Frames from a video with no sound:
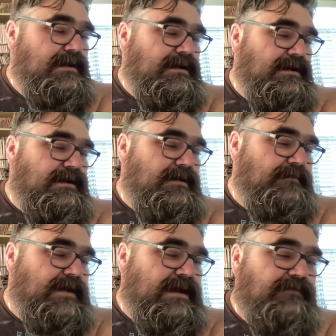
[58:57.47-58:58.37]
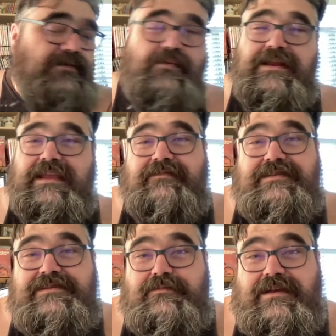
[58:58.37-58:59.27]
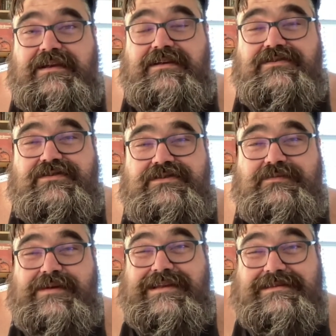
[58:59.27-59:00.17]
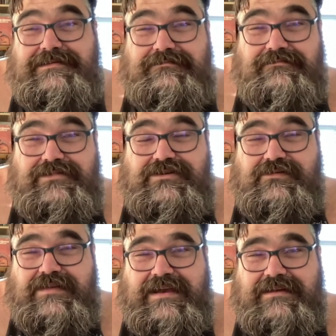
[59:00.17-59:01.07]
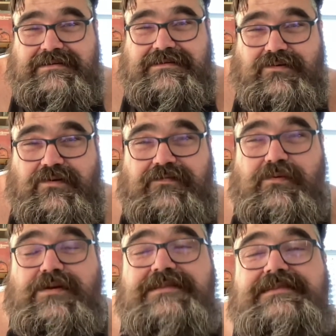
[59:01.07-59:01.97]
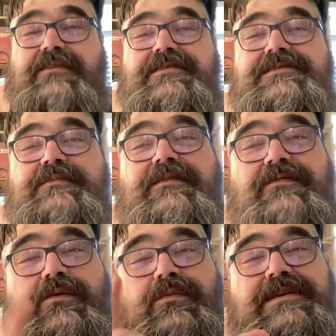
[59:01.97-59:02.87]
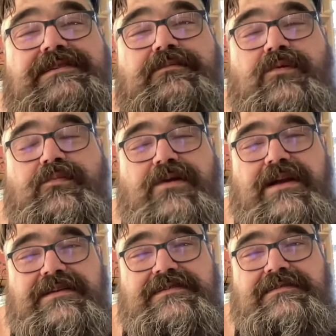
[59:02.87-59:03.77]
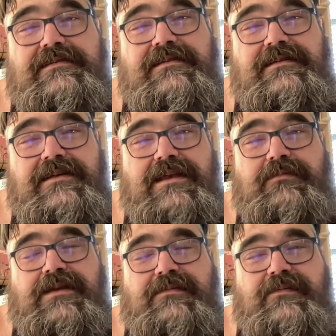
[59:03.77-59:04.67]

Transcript: And if you want to give it to me because you're sweet, do that. Or if you want to sell it to me for a reasonable price, hit me up